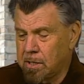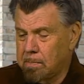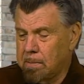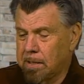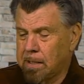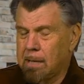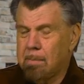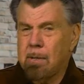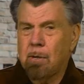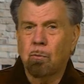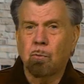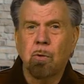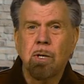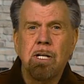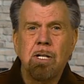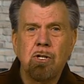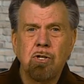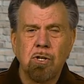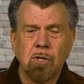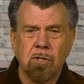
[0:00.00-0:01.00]
but let me
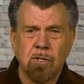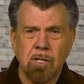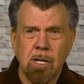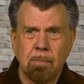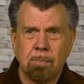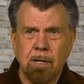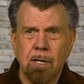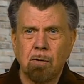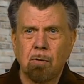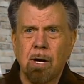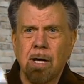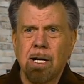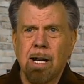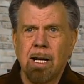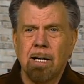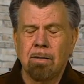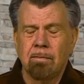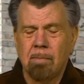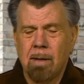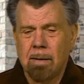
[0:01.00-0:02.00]
read you something right
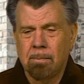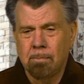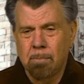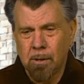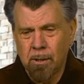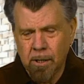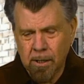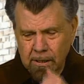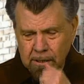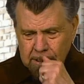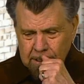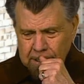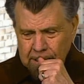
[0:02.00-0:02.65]
out of my book